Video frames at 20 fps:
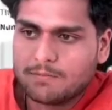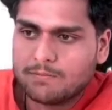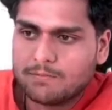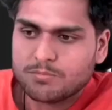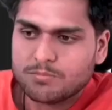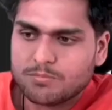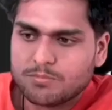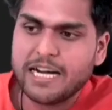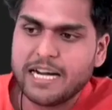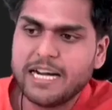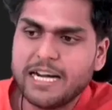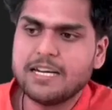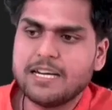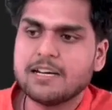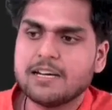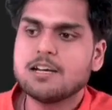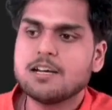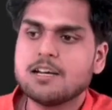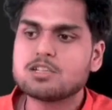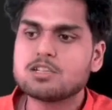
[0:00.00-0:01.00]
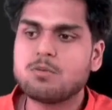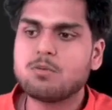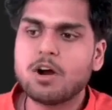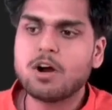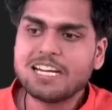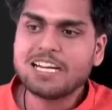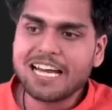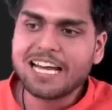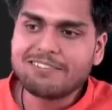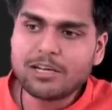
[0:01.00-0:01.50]
right? So what
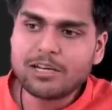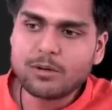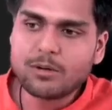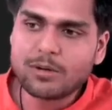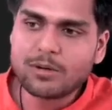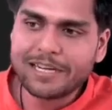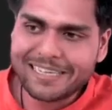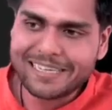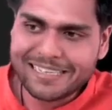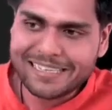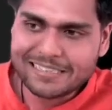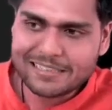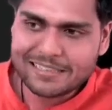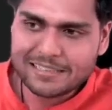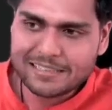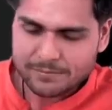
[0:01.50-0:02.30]
I will do is